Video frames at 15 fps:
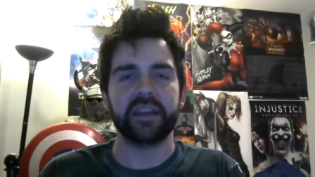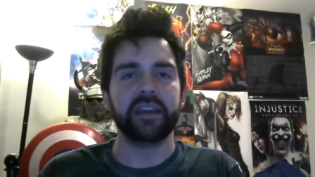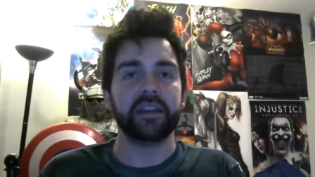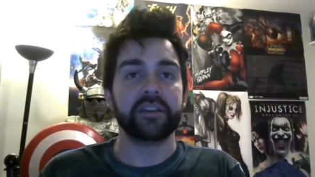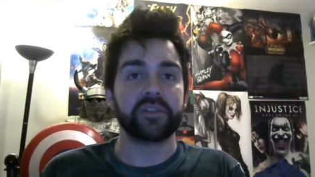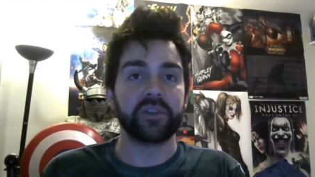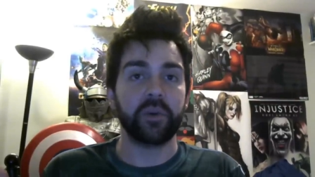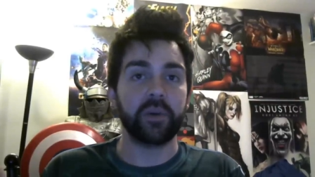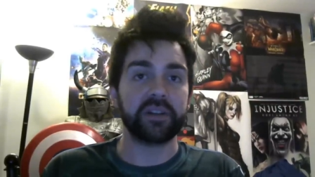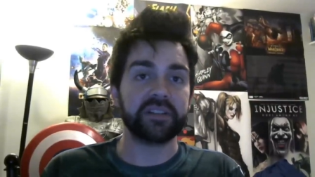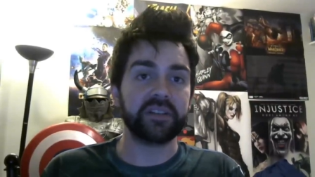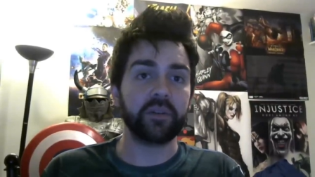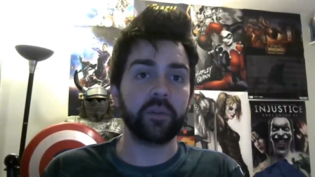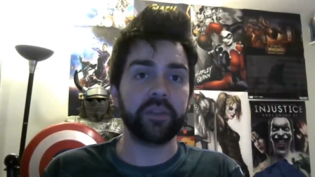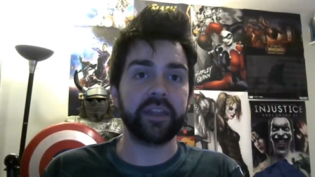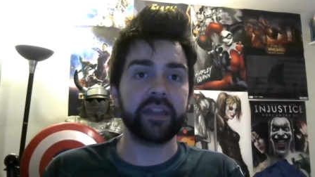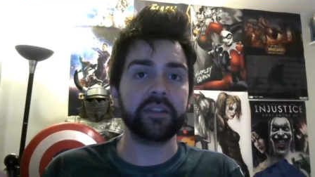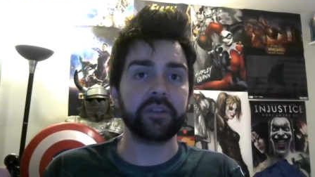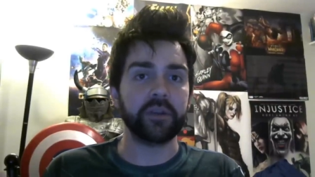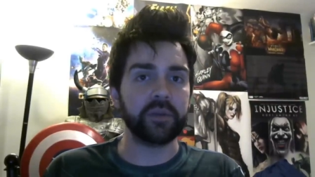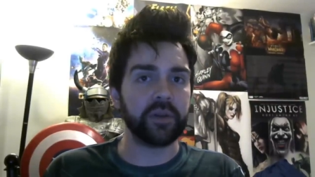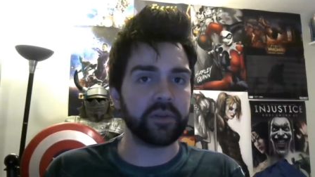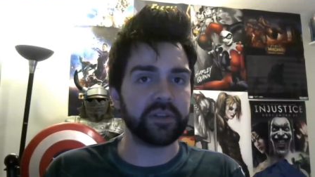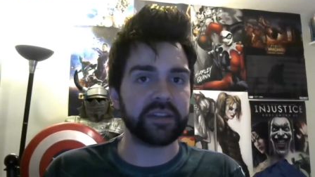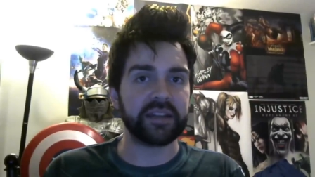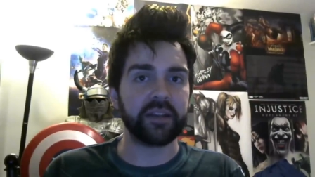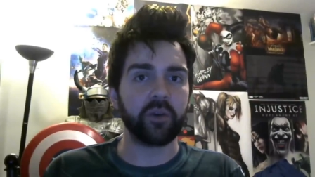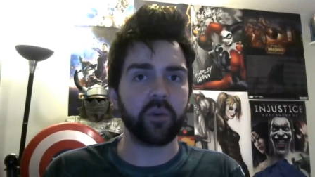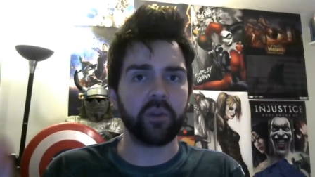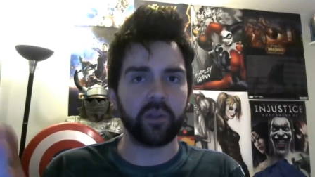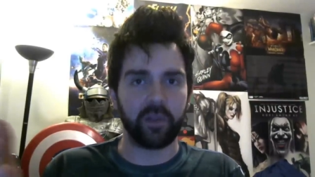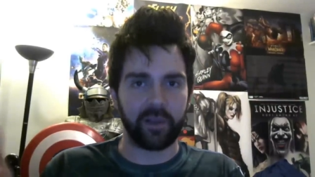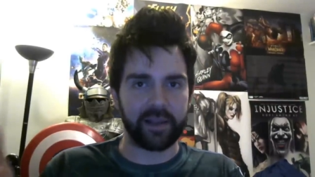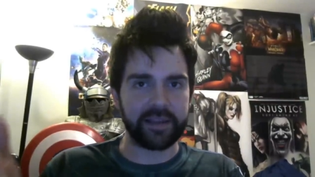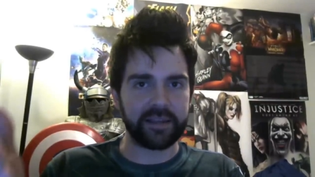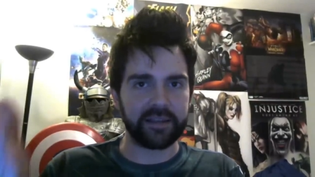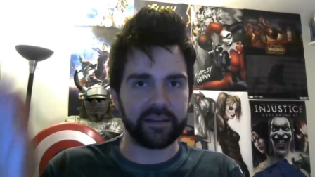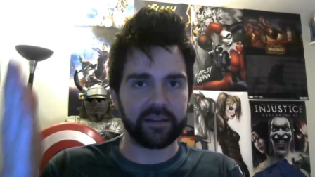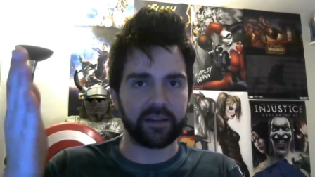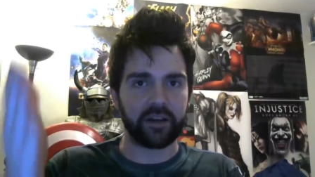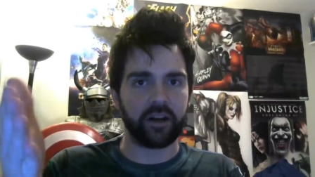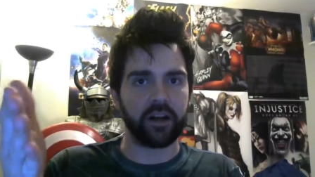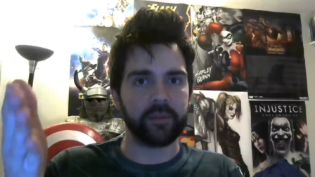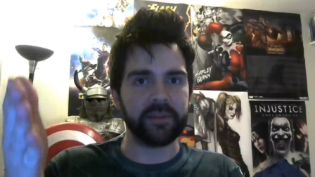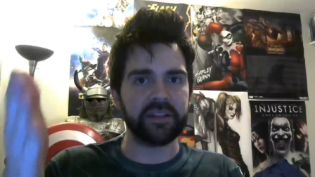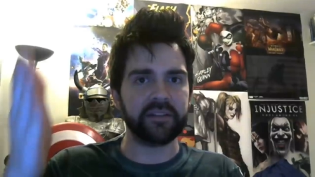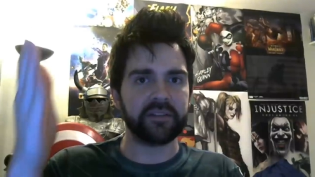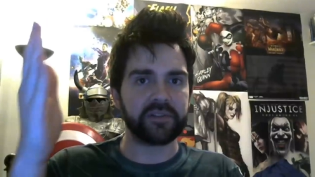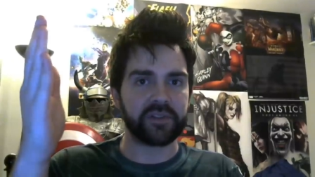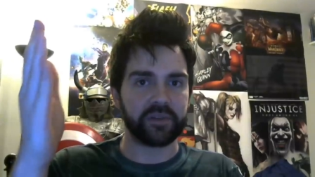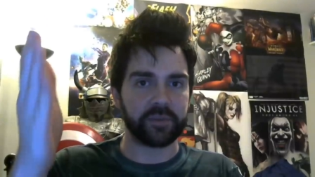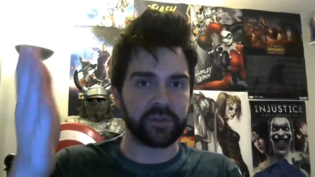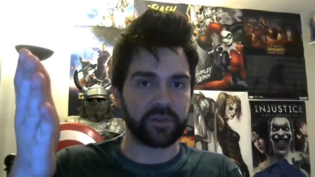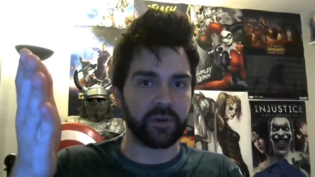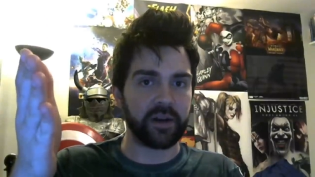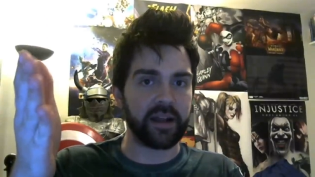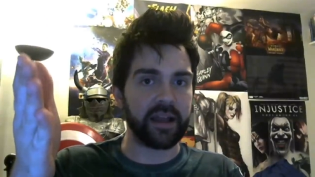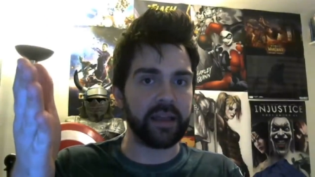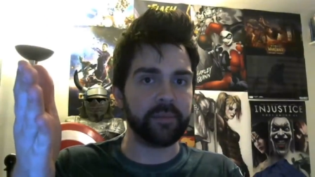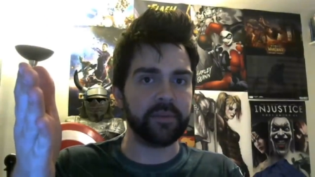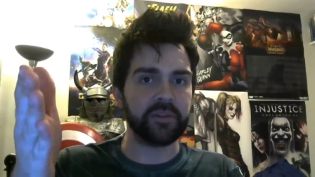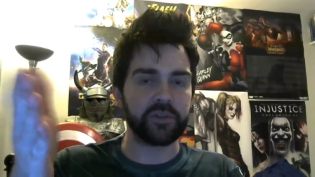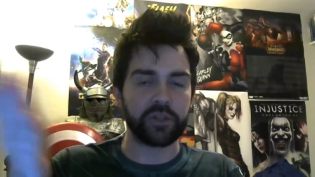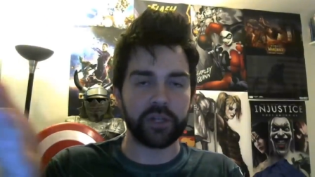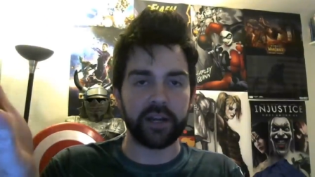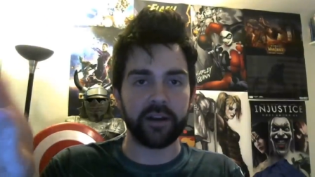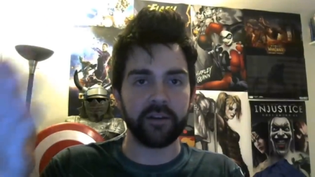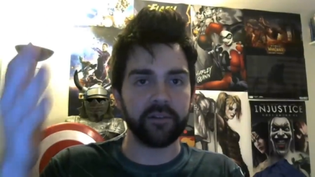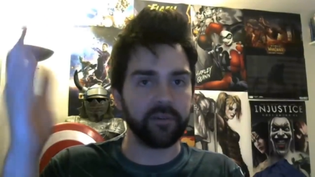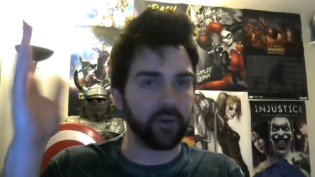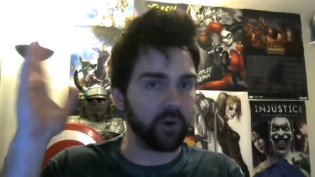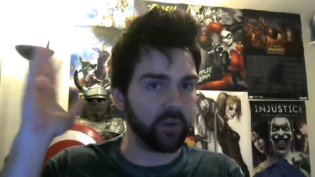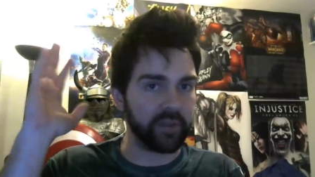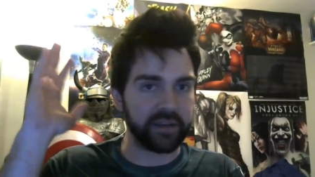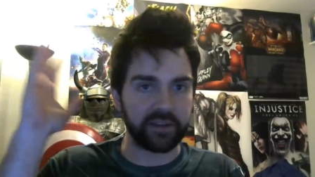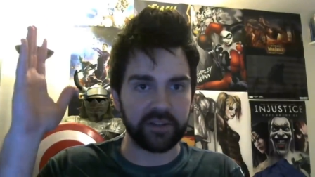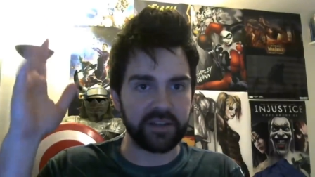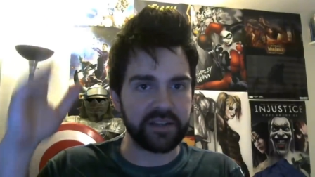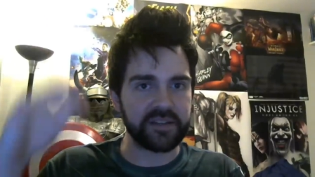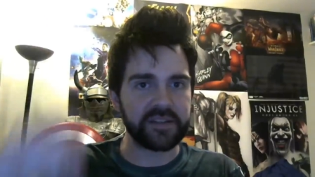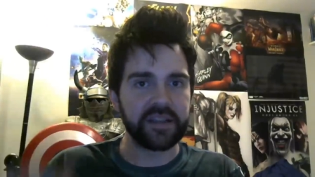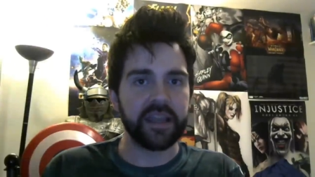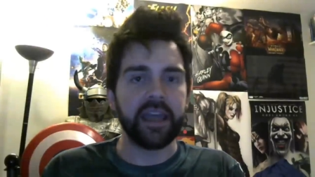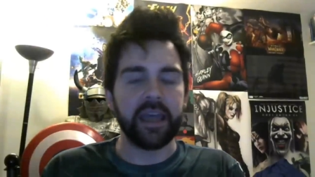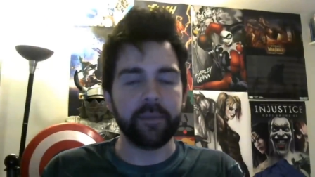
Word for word: So until then, you know the deal. Like, comment, subscribe, share, all that goodness.